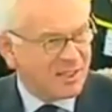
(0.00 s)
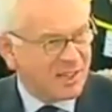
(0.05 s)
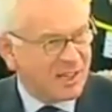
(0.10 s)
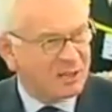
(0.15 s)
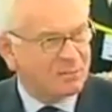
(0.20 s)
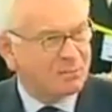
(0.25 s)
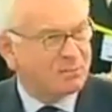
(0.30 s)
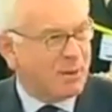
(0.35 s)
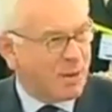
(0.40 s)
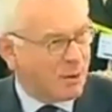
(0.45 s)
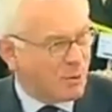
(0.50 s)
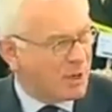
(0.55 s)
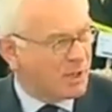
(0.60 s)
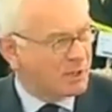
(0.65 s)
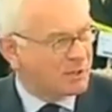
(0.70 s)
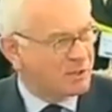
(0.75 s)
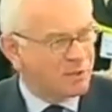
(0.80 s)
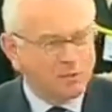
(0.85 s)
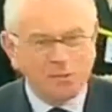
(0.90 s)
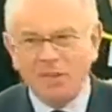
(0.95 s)
and
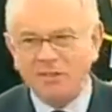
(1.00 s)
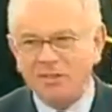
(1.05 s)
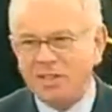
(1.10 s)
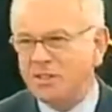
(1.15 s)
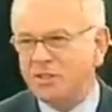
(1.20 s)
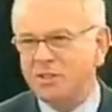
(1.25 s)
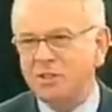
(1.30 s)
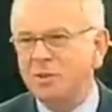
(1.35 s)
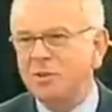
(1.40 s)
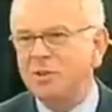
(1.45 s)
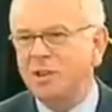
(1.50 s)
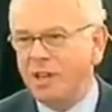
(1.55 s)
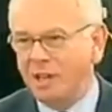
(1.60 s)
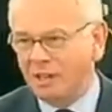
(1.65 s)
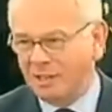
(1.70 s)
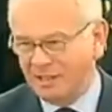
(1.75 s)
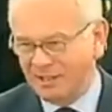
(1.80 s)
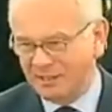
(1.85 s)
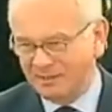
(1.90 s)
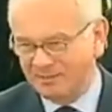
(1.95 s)
poet, this is unique.